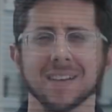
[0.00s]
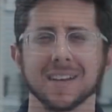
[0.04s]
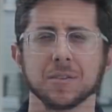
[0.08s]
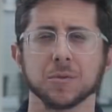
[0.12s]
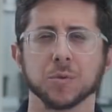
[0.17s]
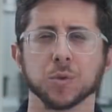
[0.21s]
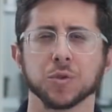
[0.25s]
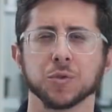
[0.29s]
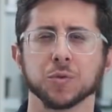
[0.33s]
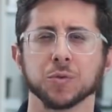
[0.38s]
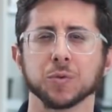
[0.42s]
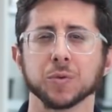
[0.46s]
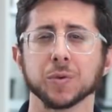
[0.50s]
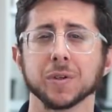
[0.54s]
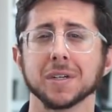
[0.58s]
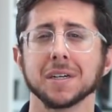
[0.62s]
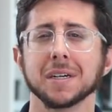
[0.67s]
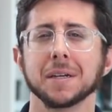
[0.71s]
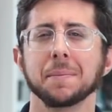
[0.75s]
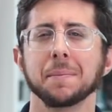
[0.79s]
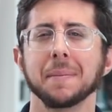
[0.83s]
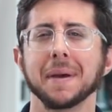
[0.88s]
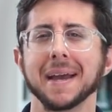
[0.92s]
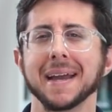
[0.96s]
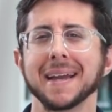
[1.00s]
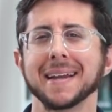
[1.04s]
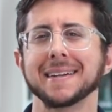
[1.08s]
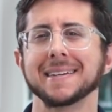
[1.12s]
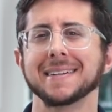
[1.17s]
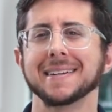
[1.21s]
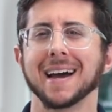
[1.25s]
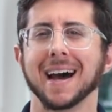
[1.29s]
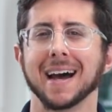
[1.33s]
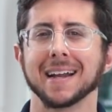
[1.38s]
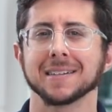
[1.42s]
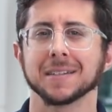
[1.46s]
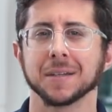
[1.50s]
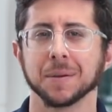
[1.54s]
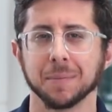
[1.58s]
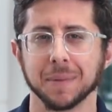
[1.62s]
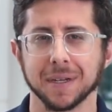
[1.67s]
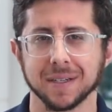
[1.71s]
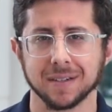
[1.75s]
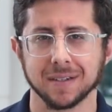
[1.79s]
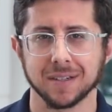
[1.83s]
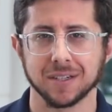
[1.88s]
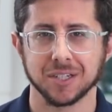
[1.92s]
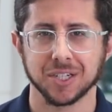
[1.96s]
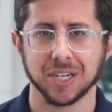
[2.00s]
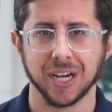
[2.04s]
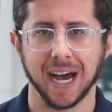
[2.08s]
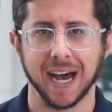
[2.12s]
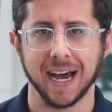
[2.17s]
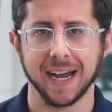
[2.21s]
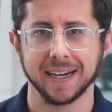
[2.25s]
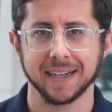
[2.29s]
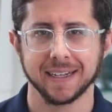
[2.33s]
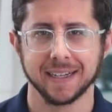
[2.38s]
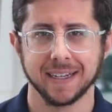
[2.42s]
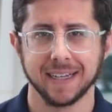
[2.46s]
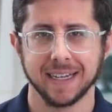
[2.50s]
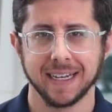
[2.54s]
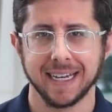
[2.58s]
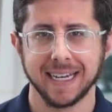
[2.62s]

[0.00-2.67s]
lens was really made not to miss a shot.